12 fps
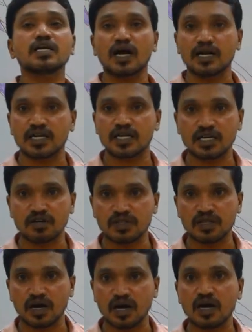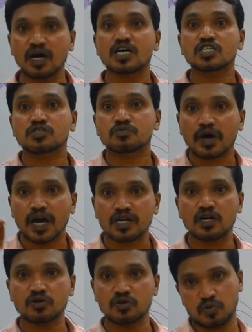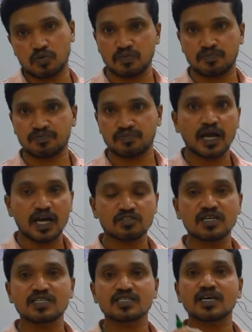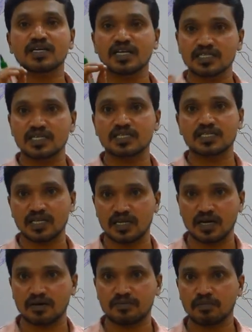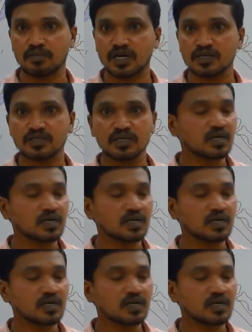contacted with the spiral groove. Actually, it is a dangerous area because